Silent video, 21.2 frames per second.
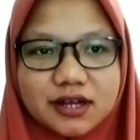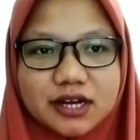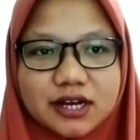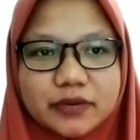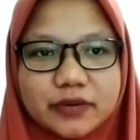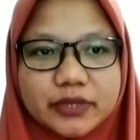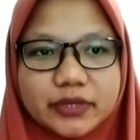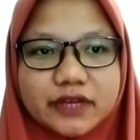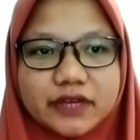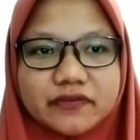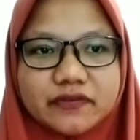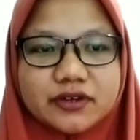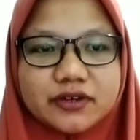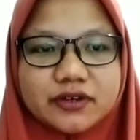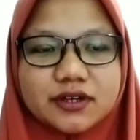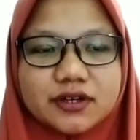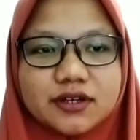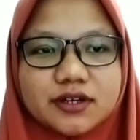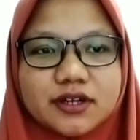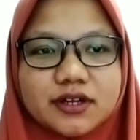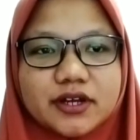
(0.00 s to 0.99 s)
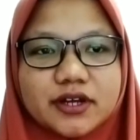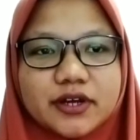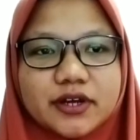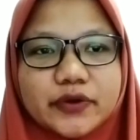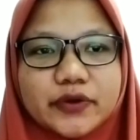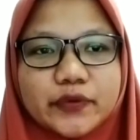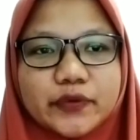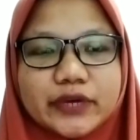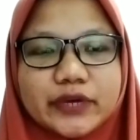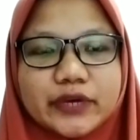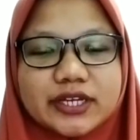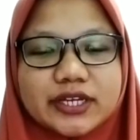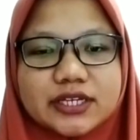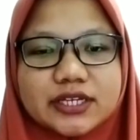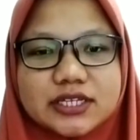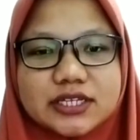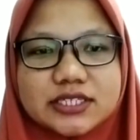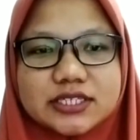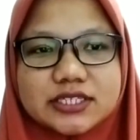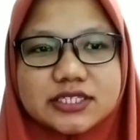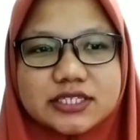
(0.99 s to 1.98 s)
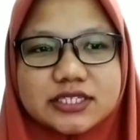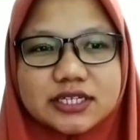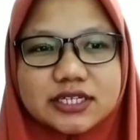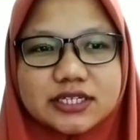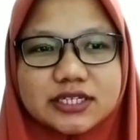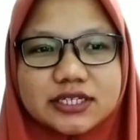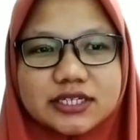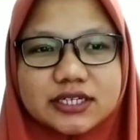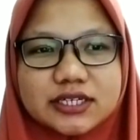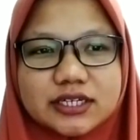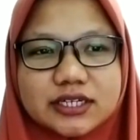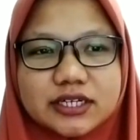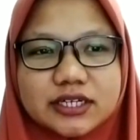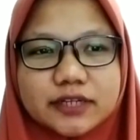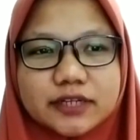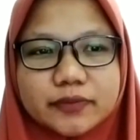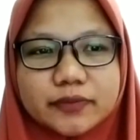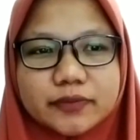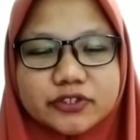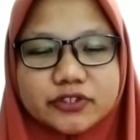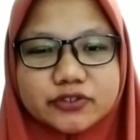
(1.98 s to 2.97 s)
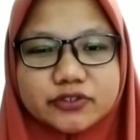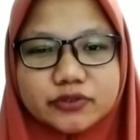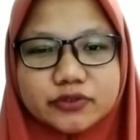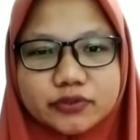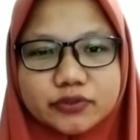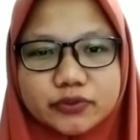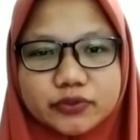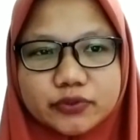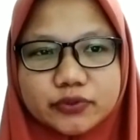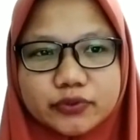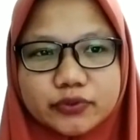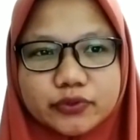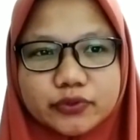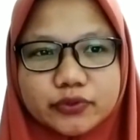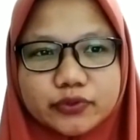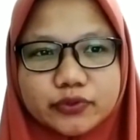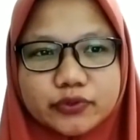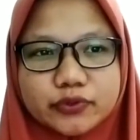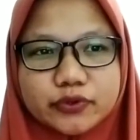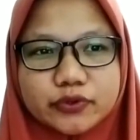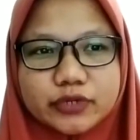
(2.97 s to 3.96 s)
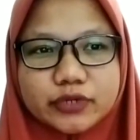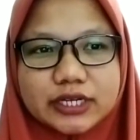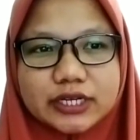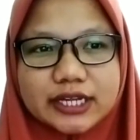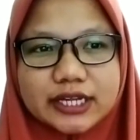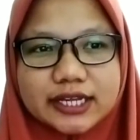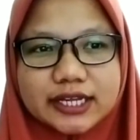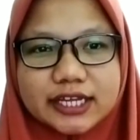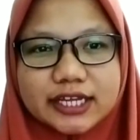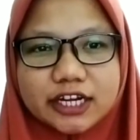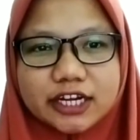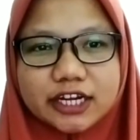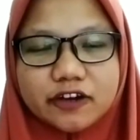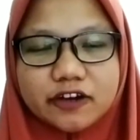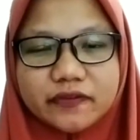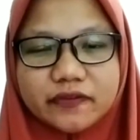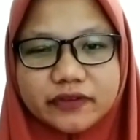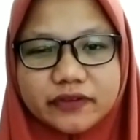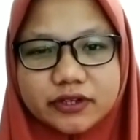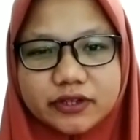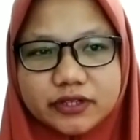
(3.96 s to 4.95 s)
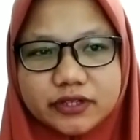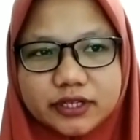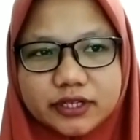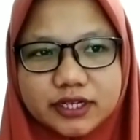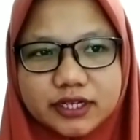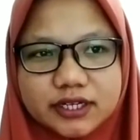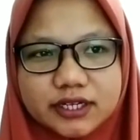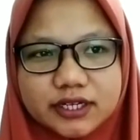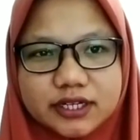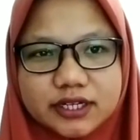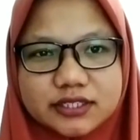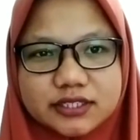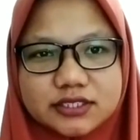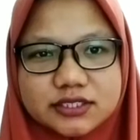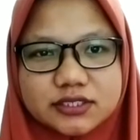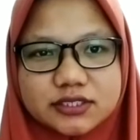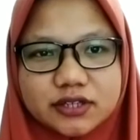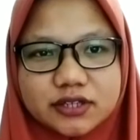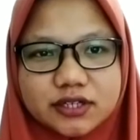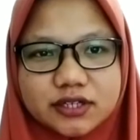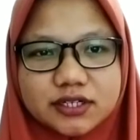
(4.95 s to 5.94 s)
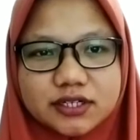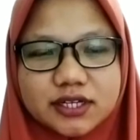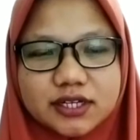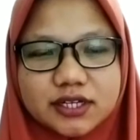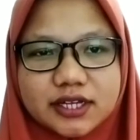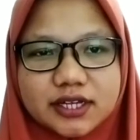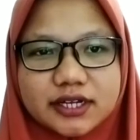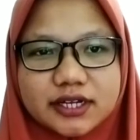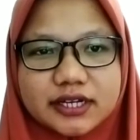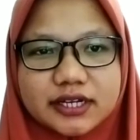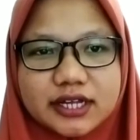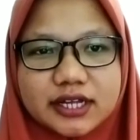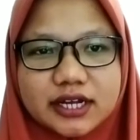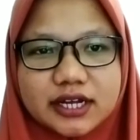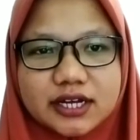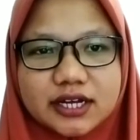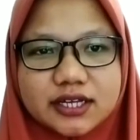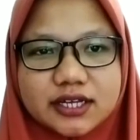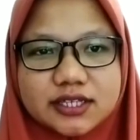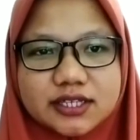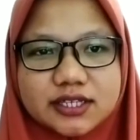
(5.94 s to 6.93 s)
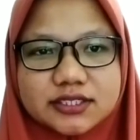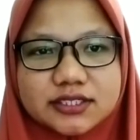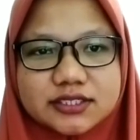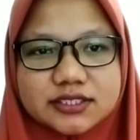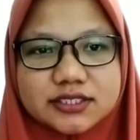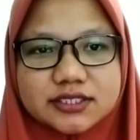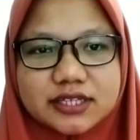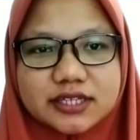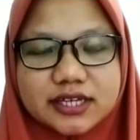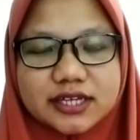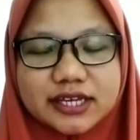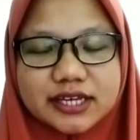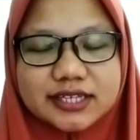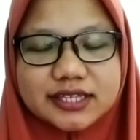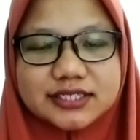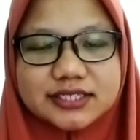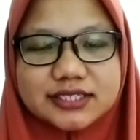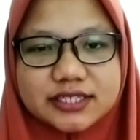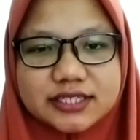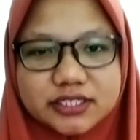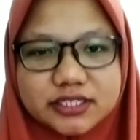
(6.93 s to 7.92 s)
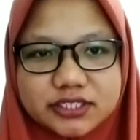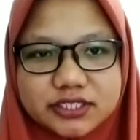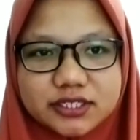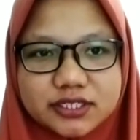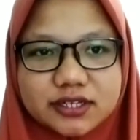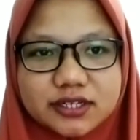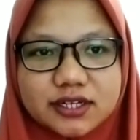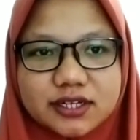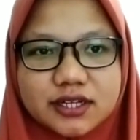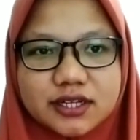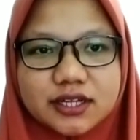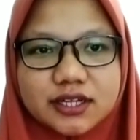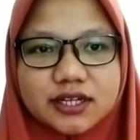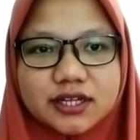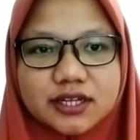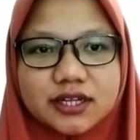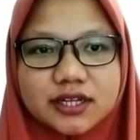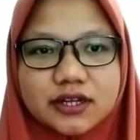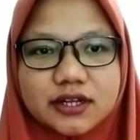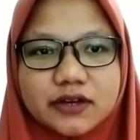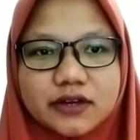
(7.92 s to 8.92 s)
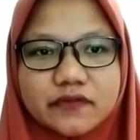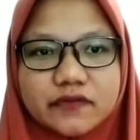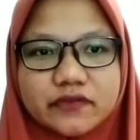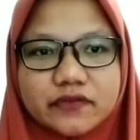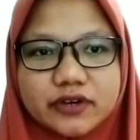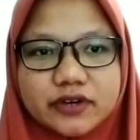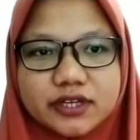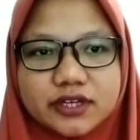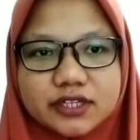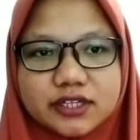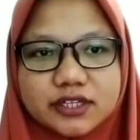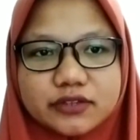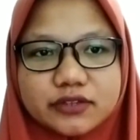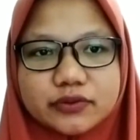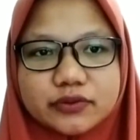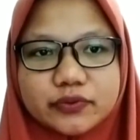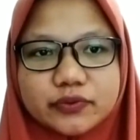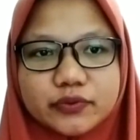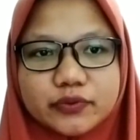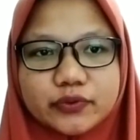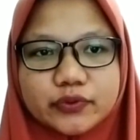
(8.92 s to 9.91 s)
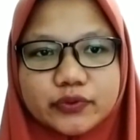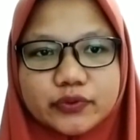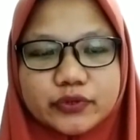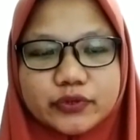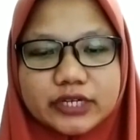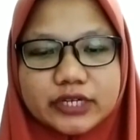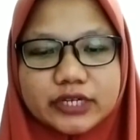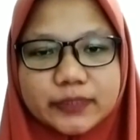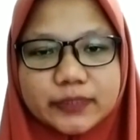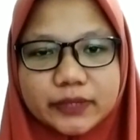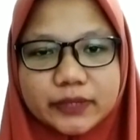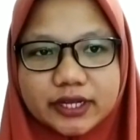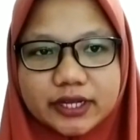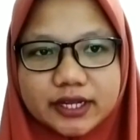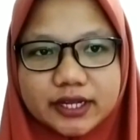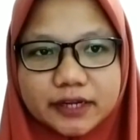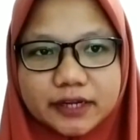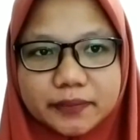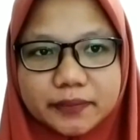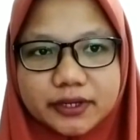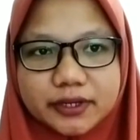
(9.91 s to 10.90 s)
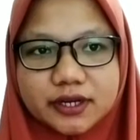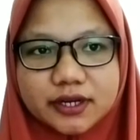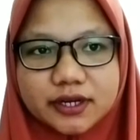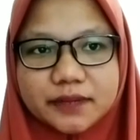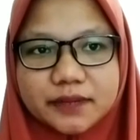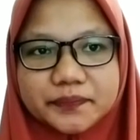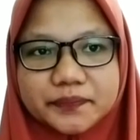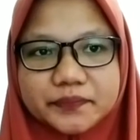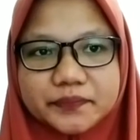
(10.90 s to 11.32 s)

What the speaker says: However, when desert emerge due to lacking of nutrients in soil that are essential for it to remain arable,